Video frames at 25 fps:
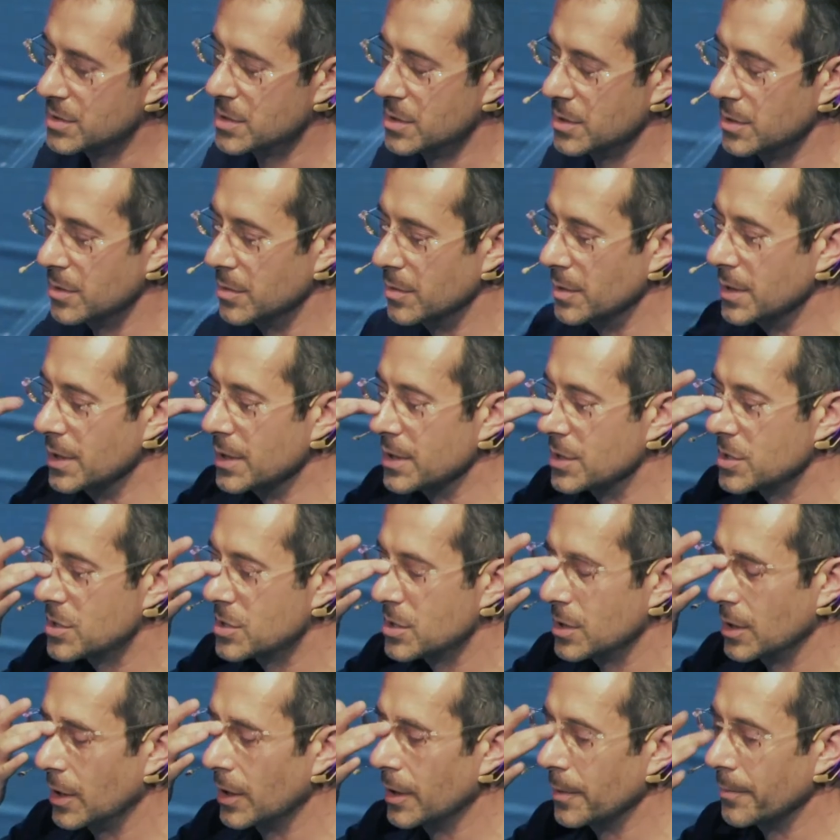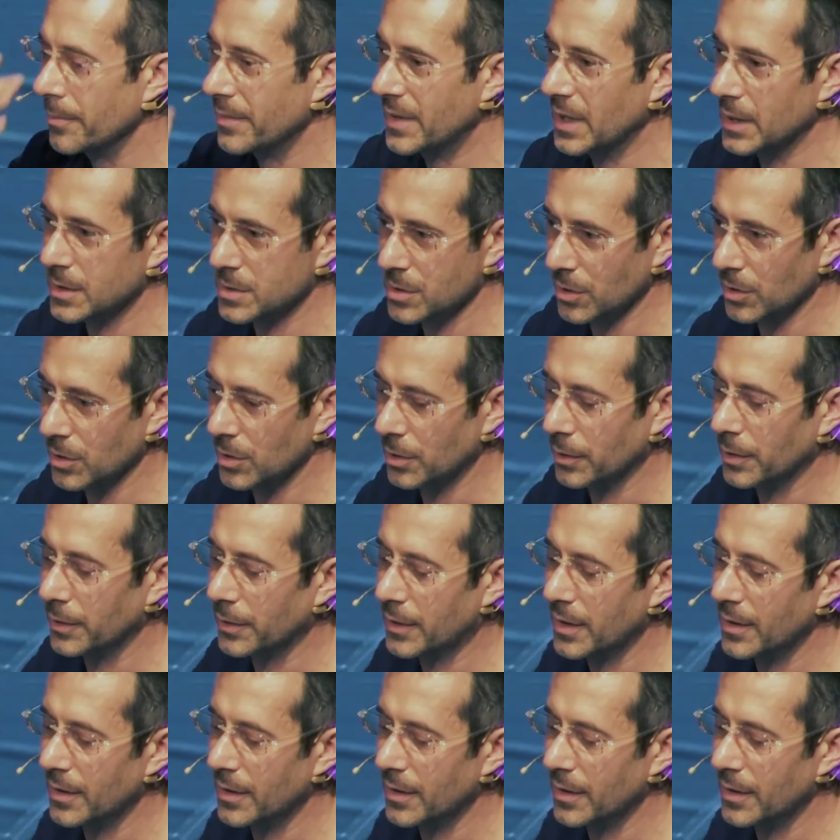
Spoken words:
to do this. That's a longer